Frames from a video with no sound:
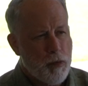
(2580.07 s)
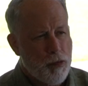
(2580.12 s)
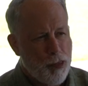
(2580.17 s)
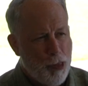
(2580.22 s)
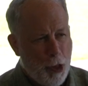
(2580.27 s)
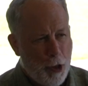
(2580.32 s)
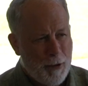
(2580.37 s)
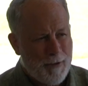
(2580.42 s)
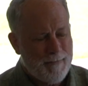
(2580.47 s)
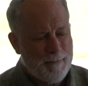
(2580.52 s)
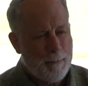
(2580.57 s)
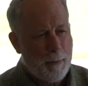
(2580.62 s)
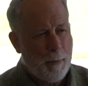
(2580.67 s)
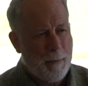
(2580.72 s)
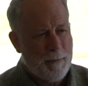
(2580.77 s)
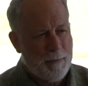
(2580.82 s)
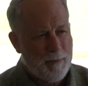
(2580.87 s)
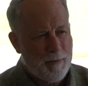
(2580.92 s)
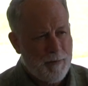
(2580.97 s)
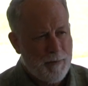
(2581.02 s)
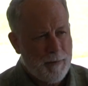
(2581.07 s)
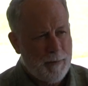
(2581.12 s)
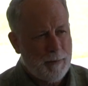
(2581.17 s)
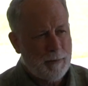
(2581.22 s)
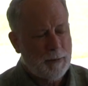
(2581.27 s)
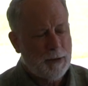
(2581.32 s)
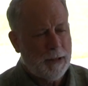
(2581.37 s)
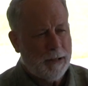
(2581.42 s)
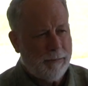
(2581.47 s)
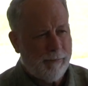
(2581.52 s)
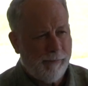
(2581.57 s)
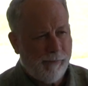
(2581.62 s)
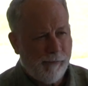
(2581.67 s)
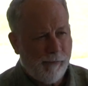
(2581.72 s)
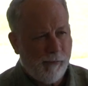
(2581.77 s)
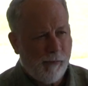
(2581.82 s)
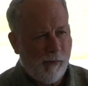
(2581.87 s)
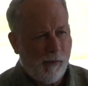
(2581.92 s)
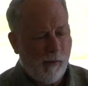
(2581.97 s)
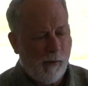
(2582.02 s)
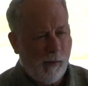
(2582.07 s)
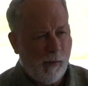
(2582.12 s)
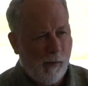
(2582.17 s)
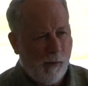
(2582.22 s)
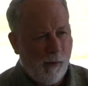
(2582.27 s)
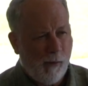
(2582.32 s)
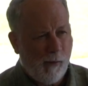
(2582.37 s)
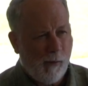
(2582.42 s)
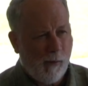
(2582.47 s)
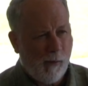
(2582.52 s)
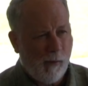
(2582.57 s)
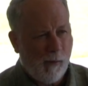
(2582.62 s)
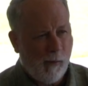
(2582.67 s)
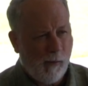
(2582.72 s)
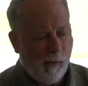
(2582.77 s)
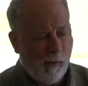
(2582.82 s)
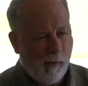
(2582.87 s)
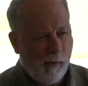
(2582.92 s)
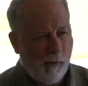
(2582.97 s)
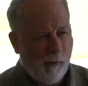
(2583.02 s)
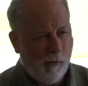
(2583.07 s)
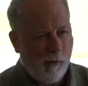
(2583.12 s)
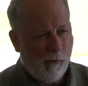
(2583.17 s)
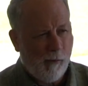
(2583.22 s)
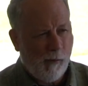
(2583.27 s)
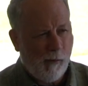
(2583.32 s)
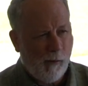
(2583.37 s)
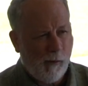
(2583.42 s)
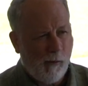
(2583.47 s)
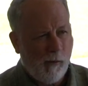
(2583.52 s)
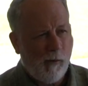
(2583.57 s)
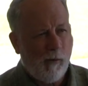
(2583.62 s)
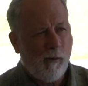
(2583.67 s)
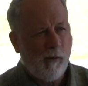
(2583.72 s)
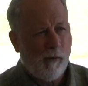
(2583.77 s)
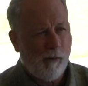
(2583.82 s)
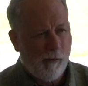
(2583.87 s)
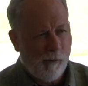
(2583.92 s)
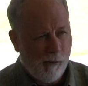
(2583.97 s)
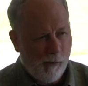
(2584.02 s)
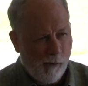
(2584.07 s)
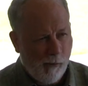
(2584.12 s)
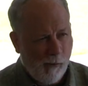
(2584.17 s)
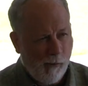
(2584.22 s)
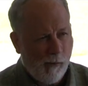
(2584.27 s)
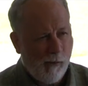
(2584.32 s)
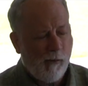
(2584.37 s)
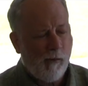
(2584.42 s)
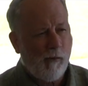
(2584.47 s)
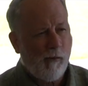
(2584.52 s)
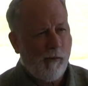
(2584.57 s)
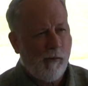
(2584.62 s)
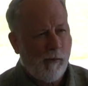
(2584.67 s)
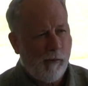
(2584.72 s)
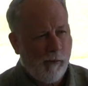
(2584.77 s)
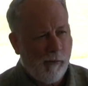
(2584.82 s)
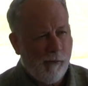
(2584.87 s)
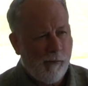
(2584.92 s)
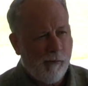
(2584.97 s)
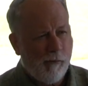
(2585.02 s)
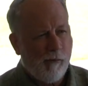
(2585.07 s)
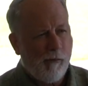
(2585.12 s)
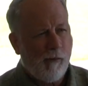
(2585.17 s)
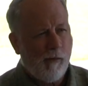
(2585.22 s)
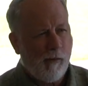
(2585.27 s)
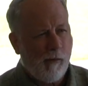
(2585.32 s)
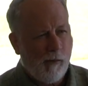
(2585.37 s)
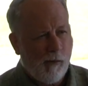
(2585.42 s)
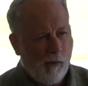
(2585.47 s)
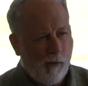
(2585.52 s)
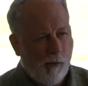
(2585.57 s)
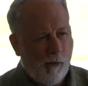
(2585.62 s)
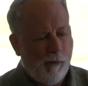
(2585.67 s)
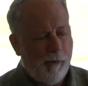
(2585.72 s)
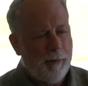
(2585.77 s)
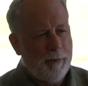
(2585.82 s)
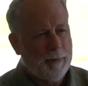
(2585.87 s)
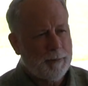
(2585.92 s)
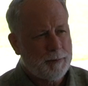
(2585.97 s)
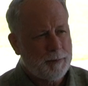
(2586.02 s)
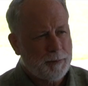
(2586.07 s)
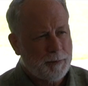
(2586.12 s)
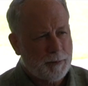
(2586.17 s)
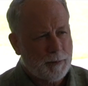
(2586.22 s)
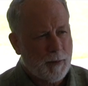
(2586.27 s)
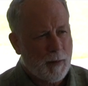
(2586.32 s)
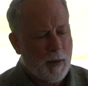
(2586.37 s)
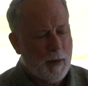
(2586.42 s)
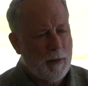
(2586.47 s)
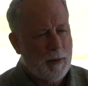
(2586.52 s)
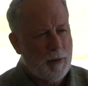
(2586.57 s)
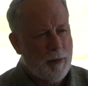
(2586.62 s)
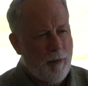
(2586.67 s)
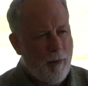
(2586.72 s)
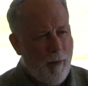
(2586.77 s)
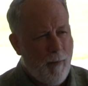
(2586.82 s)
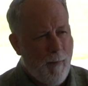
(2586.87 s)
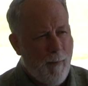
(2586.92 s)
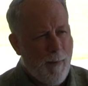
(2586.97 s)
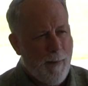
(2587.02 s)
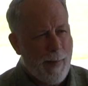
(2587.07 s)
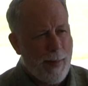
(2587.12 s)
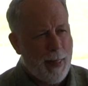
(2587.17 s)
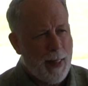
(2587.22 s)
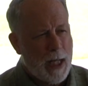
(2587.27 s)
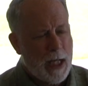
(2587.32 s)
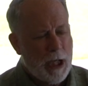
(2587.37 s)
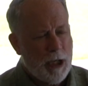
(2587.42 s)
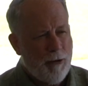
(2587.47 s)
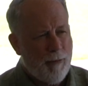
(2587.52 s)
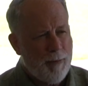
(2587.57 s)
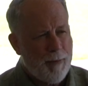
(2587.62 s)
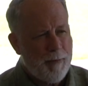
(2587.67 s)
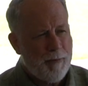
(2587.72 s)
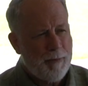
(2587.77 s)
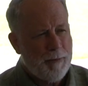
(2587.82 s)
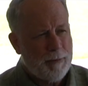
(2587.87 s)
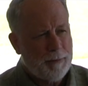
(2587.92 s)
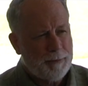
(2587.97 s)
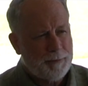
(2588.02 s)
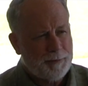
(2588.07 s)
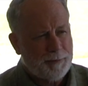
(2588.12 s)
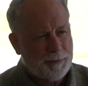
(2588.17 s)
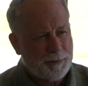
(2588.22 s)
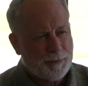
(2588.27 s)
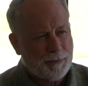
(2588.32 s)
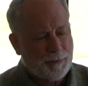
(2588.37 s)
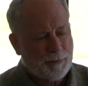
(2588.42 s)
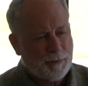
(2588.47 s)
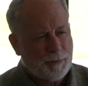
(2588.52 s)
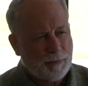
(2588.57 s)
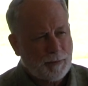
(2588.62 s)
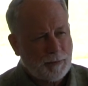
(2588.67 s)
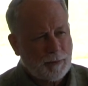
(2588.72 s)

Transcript: the Korean War, and just wanted to kind of respect that part of him. But I've really come to